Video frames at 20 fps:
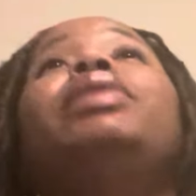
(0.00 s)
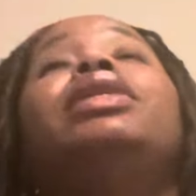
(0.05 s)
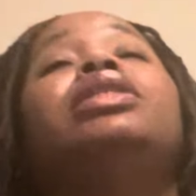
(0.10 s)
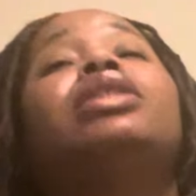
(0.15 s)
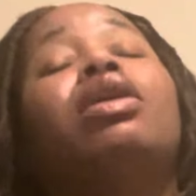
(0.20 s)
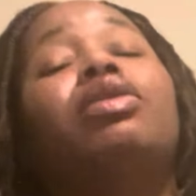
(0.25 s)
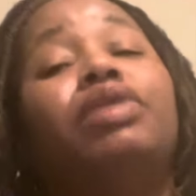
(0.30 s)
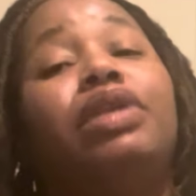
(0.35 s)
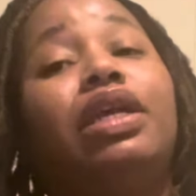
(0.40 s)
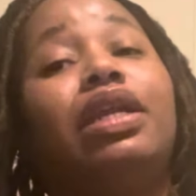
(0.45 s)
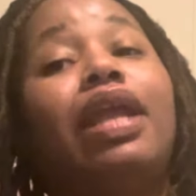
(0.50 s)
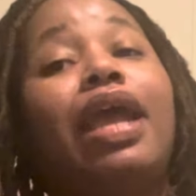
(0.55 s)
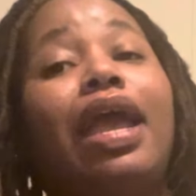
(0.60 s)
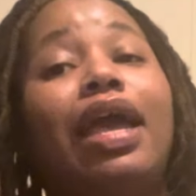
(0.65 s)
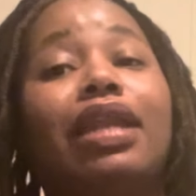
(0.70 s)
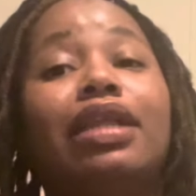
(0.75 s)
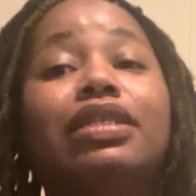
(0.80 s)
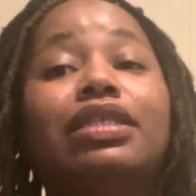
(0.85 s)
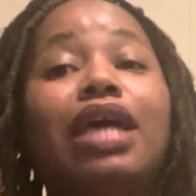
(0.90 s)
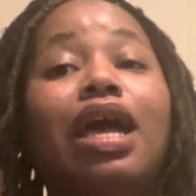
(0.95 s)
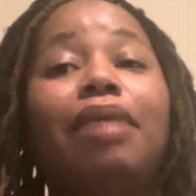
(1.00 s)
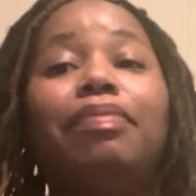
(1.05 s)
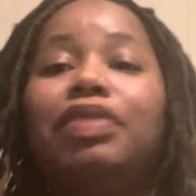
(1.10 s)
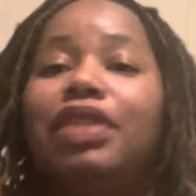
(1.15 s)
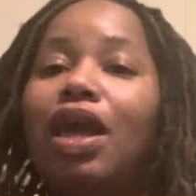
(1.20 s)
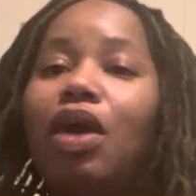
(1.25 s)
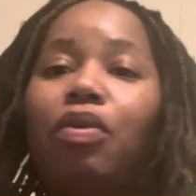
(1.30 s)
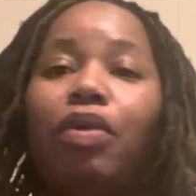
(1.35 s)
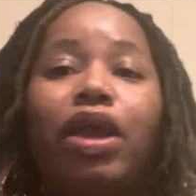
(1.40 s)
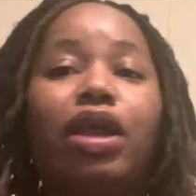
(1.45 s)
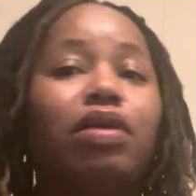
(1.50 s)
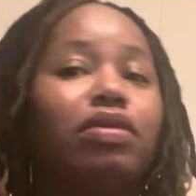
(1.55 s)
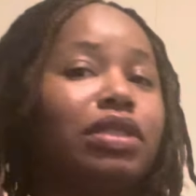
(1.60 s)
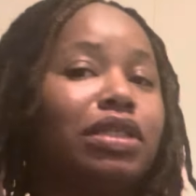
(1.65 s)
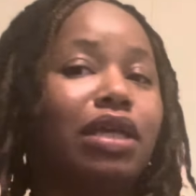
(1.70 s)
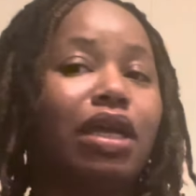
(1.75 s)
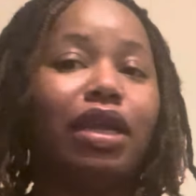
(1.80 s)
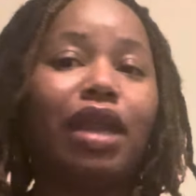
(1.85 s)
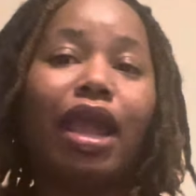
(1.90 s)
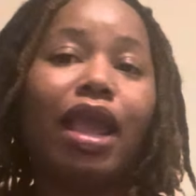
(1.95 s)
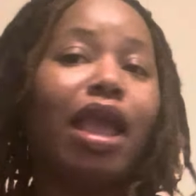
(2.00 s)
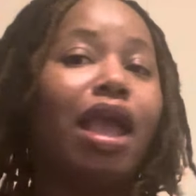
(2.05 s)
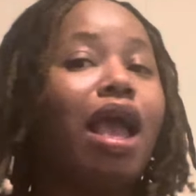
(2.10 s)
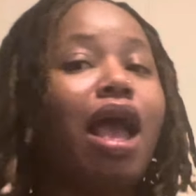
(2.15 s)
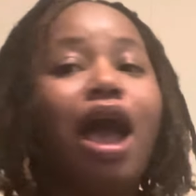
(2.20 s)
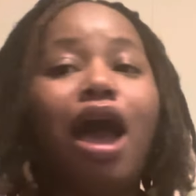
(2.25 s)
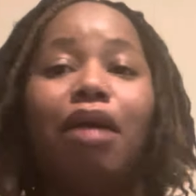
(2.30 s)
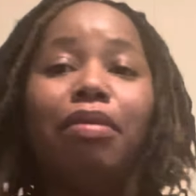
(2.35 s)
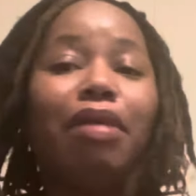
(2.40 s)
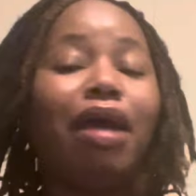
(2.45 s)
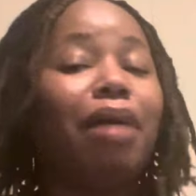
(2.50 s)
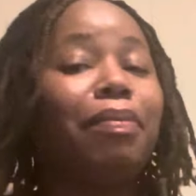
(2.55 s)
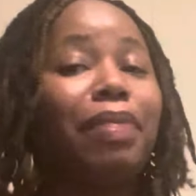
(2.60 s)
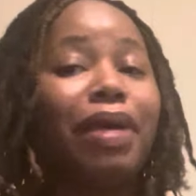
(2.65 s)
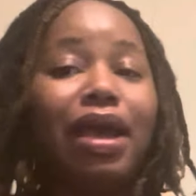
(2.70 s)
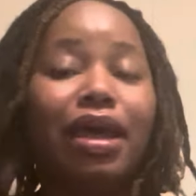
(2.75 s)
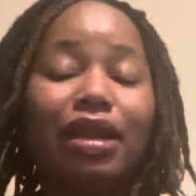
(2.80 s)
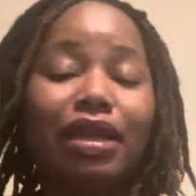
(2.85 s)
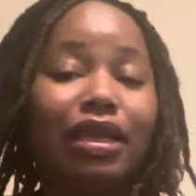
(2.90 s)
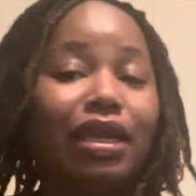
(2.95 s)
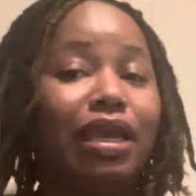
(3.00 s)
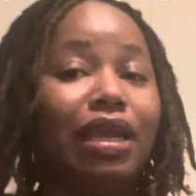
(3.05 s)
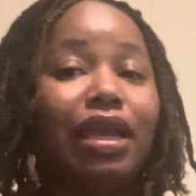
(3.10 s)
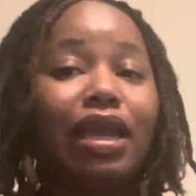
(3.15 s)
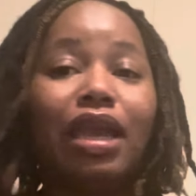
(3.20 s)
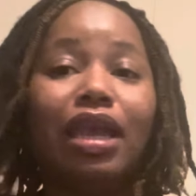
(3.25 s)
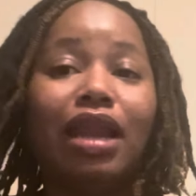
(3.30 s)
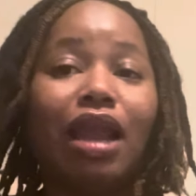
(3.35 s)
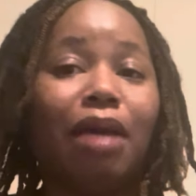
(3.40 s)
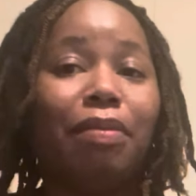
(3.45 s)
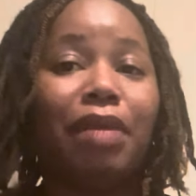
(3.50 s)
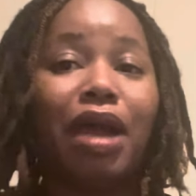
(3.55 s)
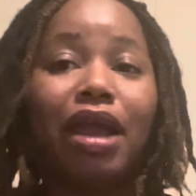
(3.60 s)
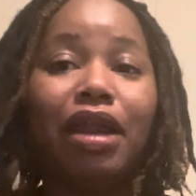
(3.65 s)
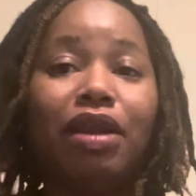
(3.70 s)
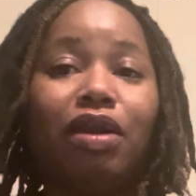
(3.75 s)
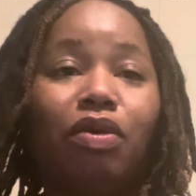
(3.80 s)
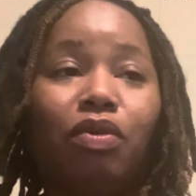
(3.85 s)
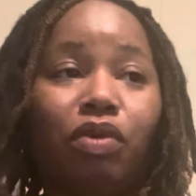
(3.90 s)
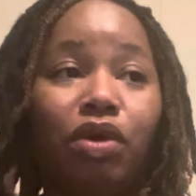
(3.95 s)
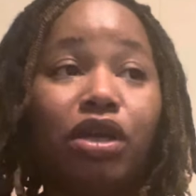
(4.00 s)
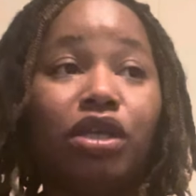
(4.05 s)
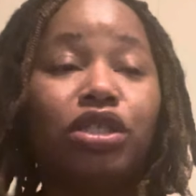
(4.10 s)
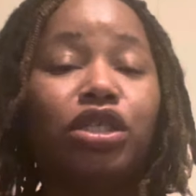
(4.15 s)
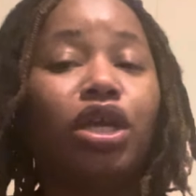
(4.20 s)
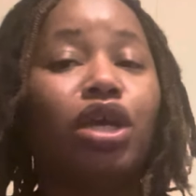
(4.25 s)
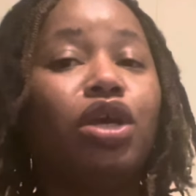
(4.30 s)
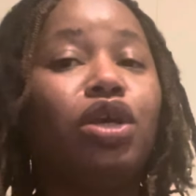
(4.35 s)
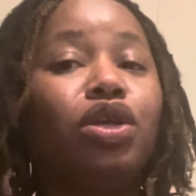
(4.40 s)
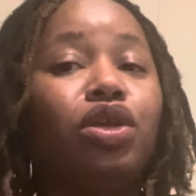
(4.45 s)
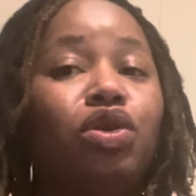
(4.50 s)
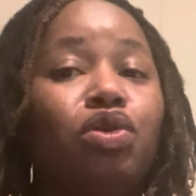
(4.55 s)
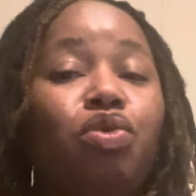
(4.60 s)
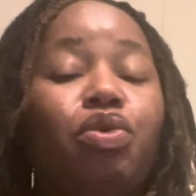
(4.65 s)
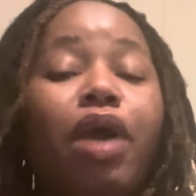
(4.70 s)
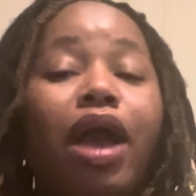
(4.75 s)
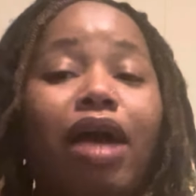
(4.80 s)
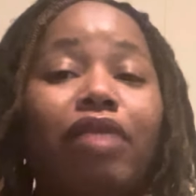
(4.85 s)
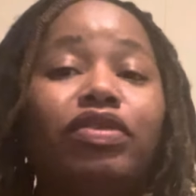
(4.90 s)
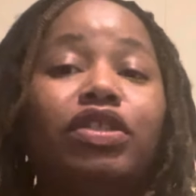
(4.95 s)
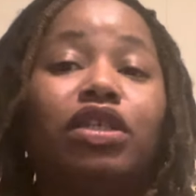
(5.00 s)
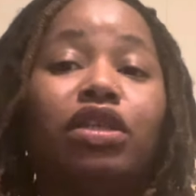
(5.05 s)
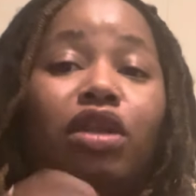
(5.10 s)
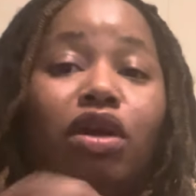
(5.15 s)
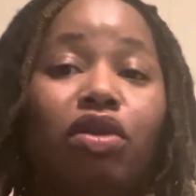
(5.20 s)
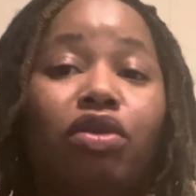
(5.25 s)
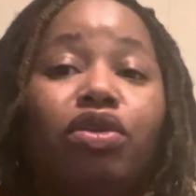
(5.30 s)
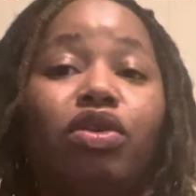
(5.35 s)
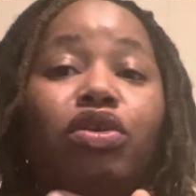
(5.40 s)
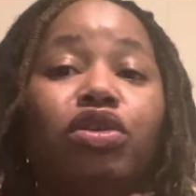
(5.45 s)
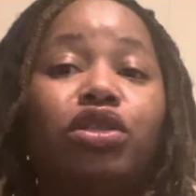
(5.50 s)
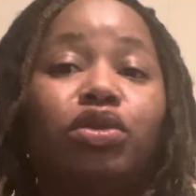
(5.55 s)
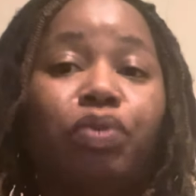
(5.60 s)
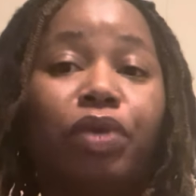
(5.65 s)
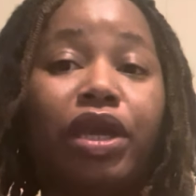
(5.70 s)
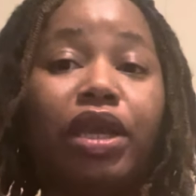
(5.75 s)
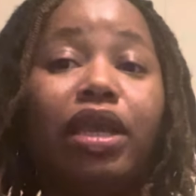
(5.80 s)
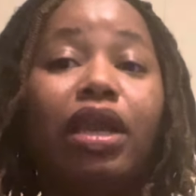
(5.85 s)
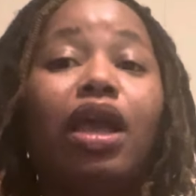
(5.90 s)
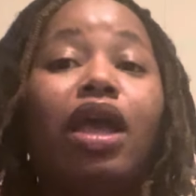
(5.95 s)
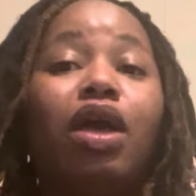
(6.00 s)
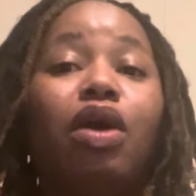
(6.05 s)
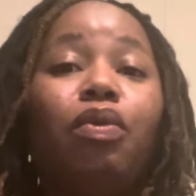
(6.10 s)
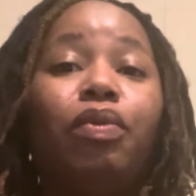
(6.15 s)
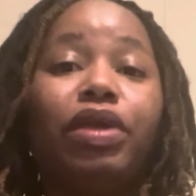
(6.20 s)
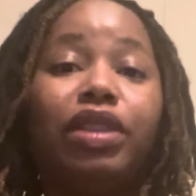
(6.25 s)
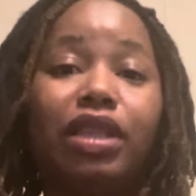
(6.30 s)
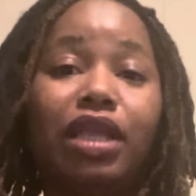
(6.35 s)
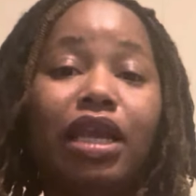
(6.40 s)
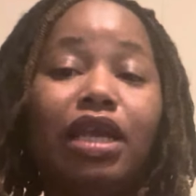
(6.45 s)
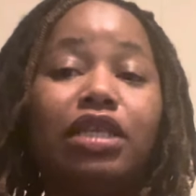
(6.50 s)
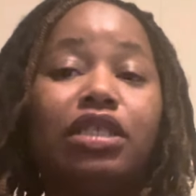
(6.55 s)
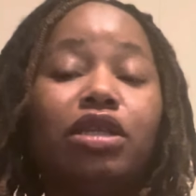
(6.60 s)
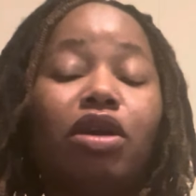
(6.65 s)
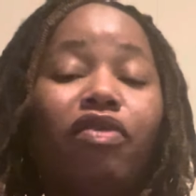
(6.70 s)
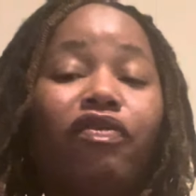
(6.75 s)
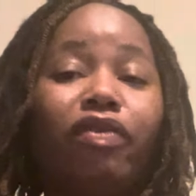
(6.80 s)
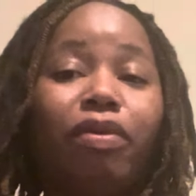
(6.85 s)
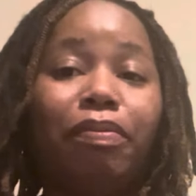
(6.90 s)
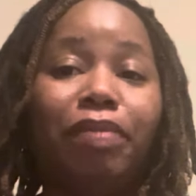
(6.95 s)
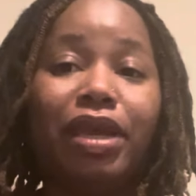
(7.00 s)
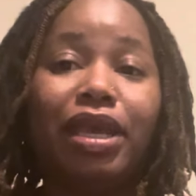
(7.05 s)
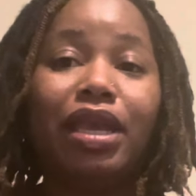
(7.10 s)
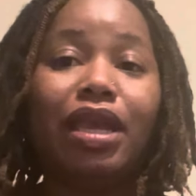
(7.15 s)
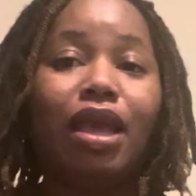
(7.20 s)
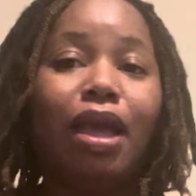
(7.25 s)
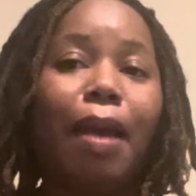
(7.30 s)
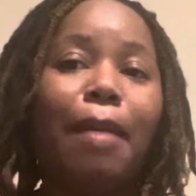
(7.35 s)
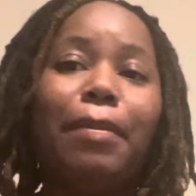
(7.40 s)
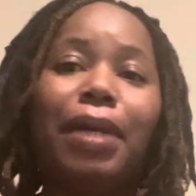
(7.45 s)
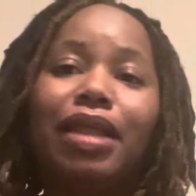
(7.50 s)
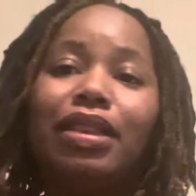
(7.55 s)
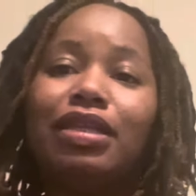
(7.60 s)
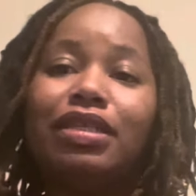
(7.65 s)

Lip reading: turned in ahead of time. That way on Sunday, I'm not panicking and I'm not in a rush. You have to learn your swing with things. So for me, by the